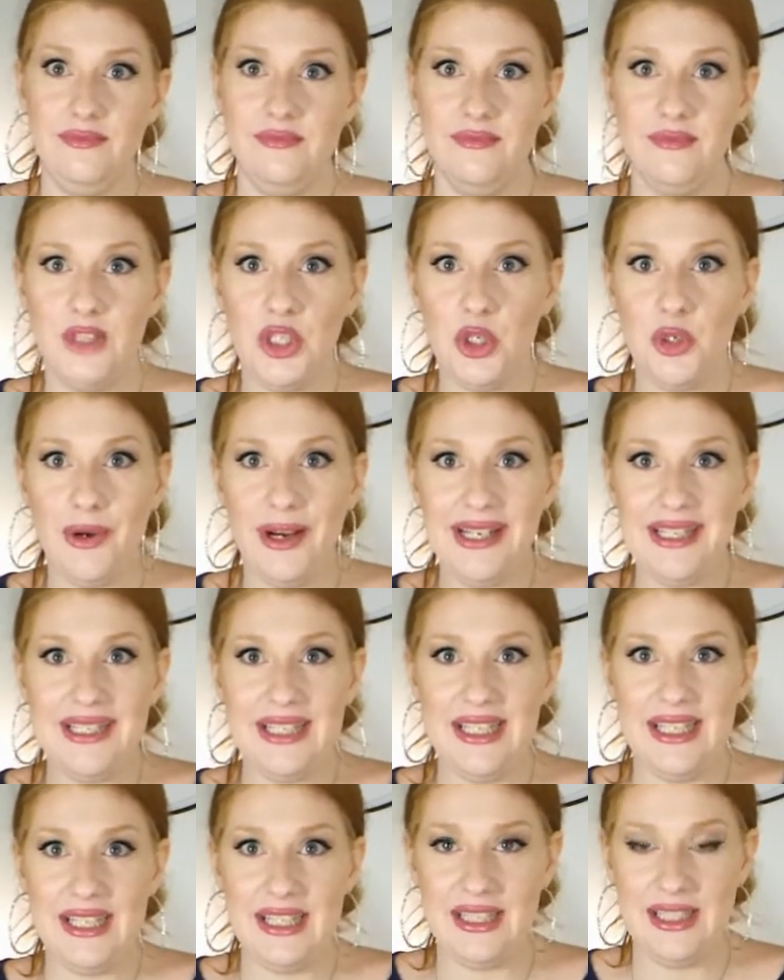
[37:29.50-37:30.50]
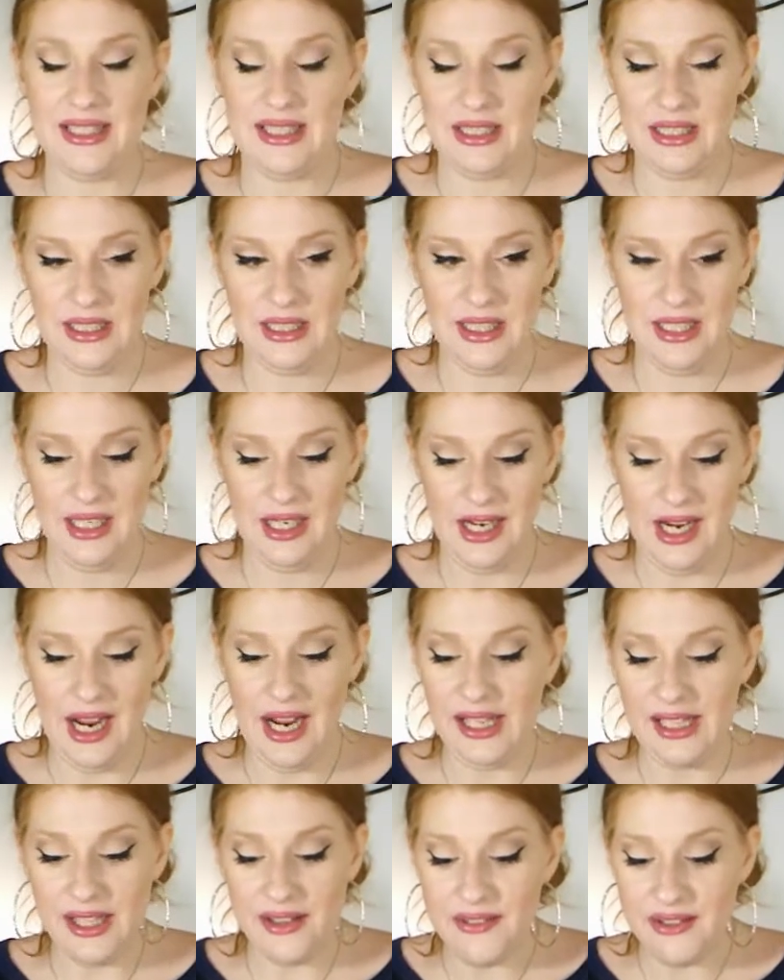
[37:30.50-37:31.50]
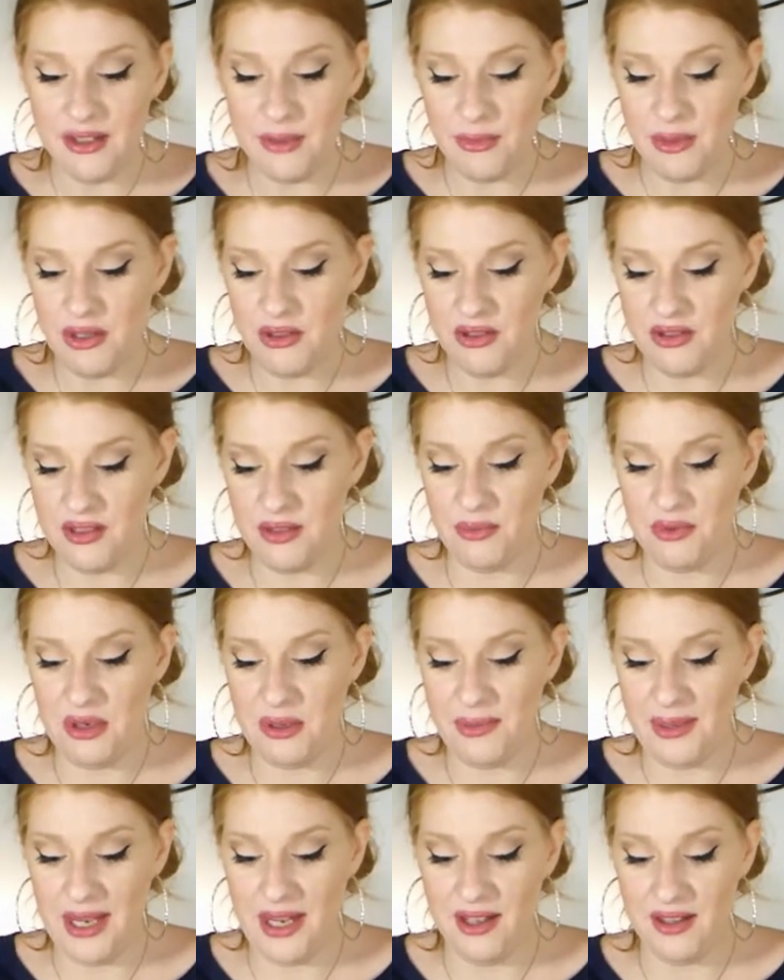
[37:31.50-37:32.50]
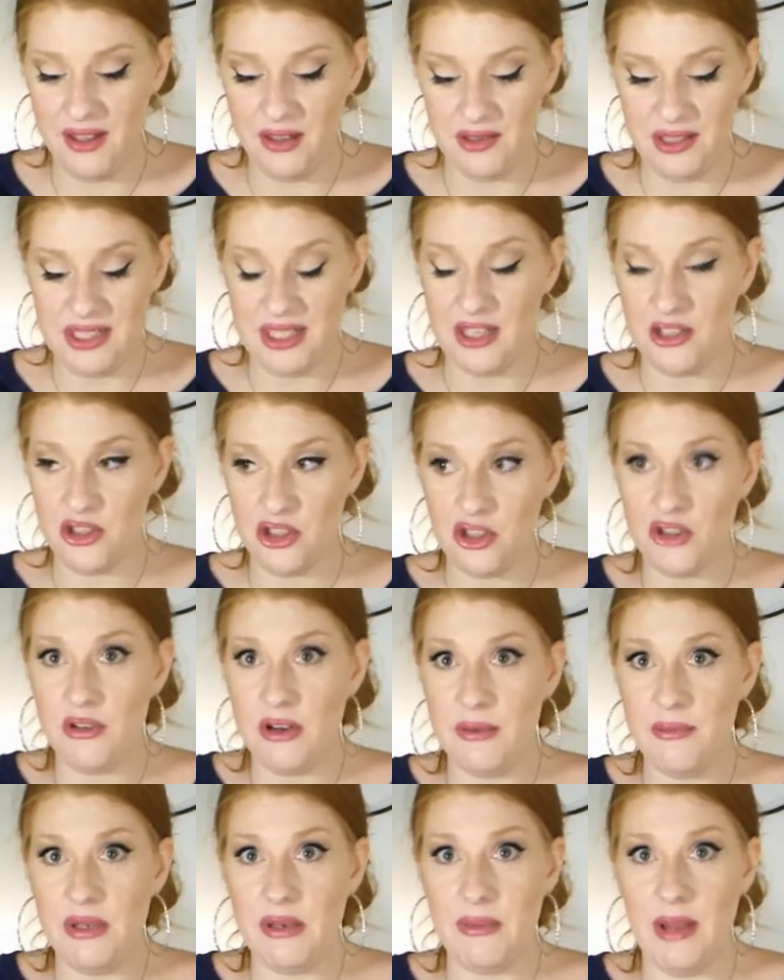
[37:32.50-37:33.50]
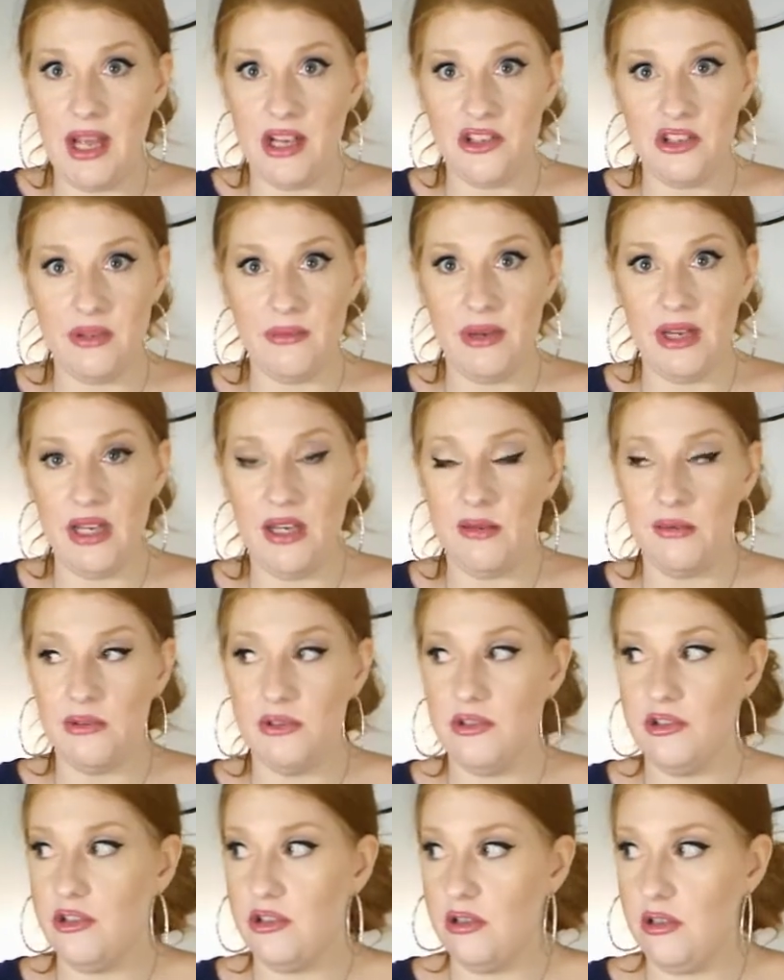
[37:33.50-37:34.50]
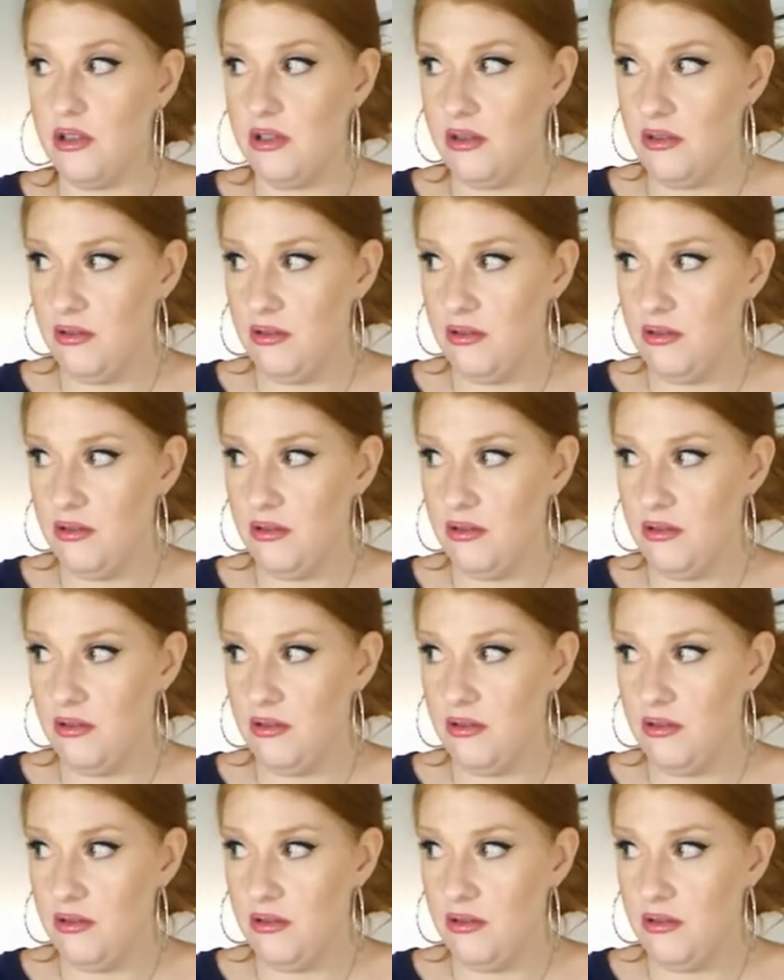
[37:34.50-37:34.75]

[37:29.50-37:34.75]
Craziness. I live in the middle of suburbia and there's like a screaming match in my neighbor's yard.